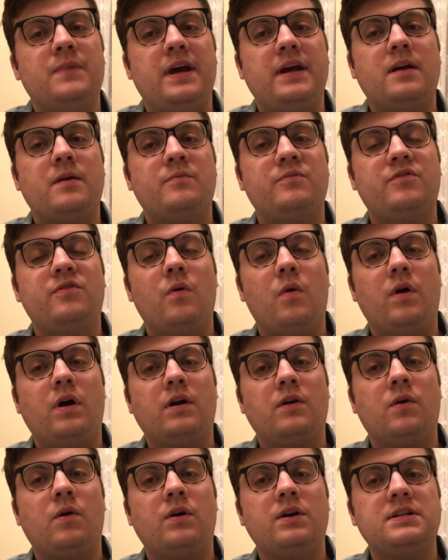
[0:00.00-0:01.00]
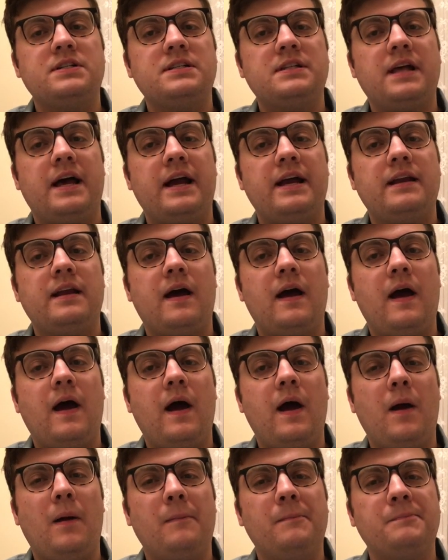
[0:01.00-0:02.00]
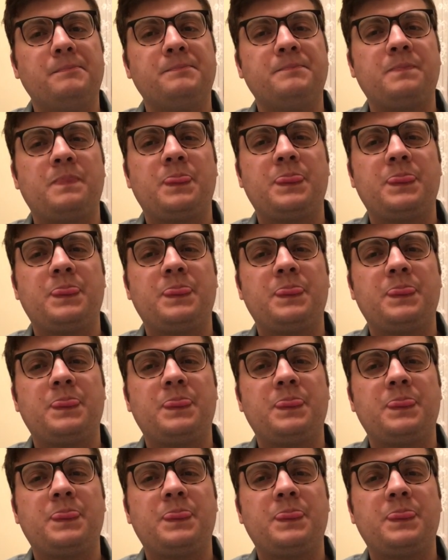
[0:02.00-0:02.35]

makeup for our chorus line, um,